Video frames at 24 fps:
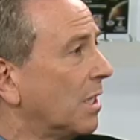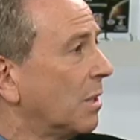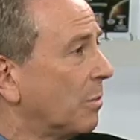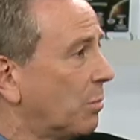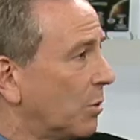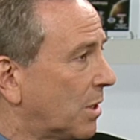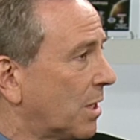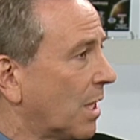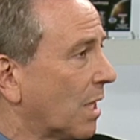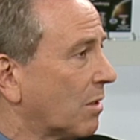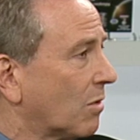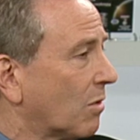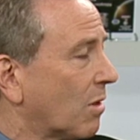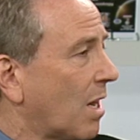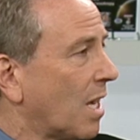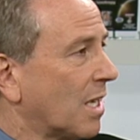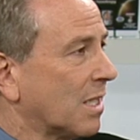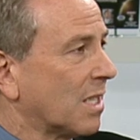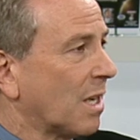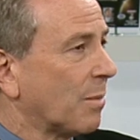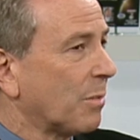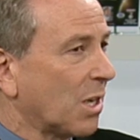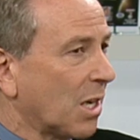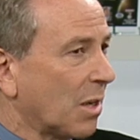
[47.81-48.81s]
to protect our eyes.
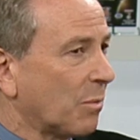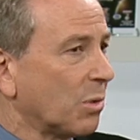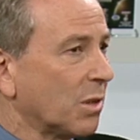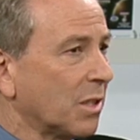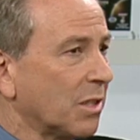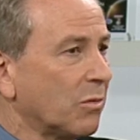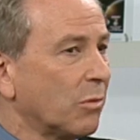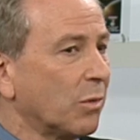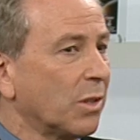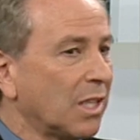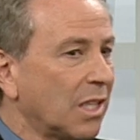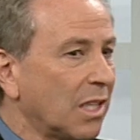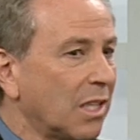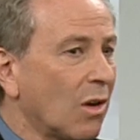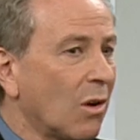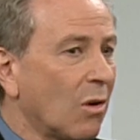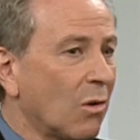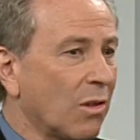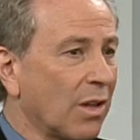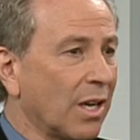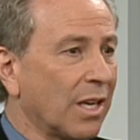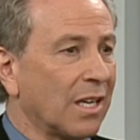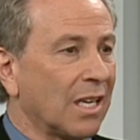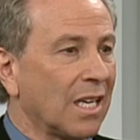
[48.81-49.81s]
I mean, I believe we know
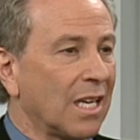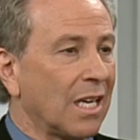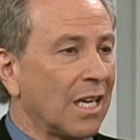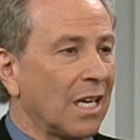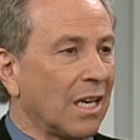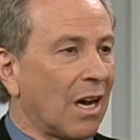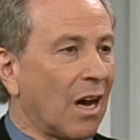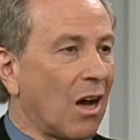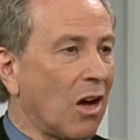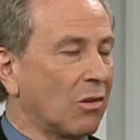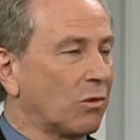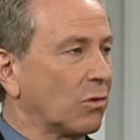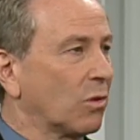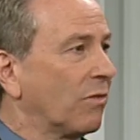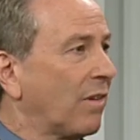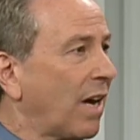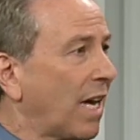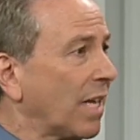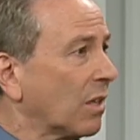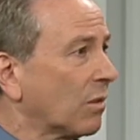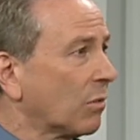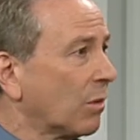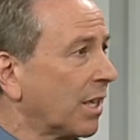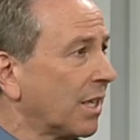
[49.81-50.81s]
that
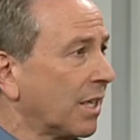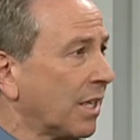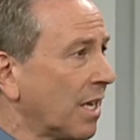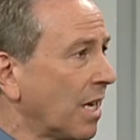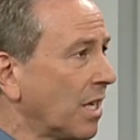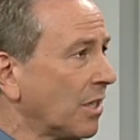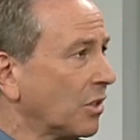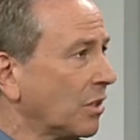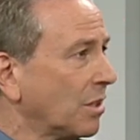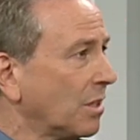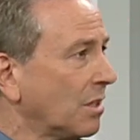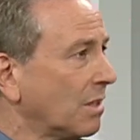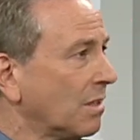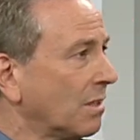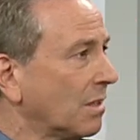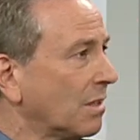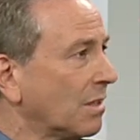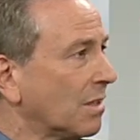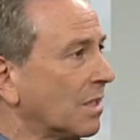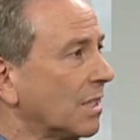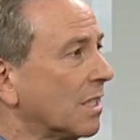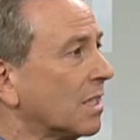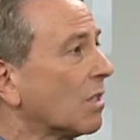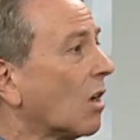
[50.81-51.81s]
ultraviolet radiation
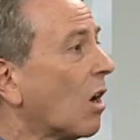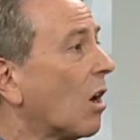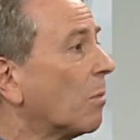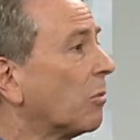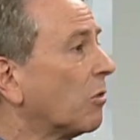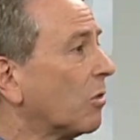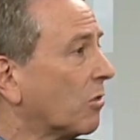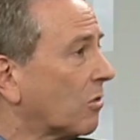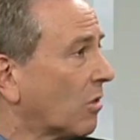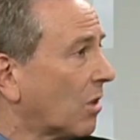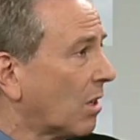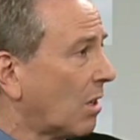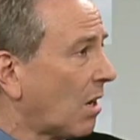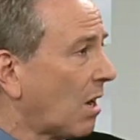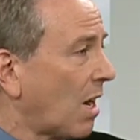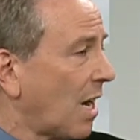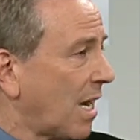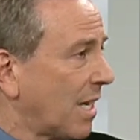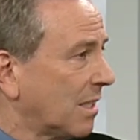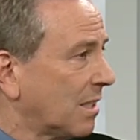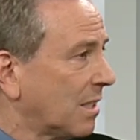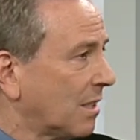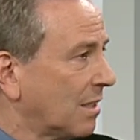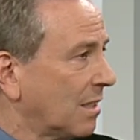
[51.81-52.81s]
is harmful for our
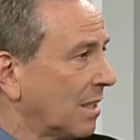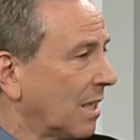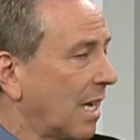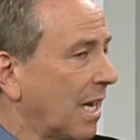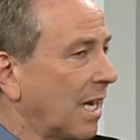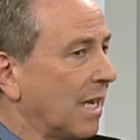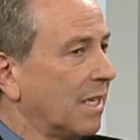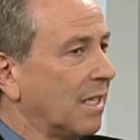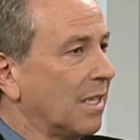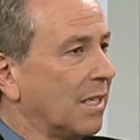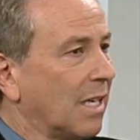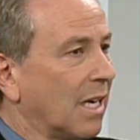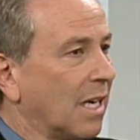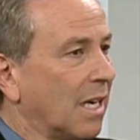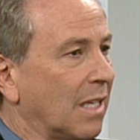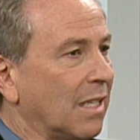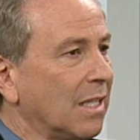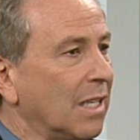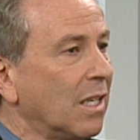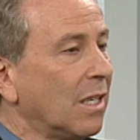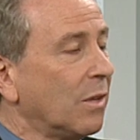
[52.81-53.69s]
eyes, and uh,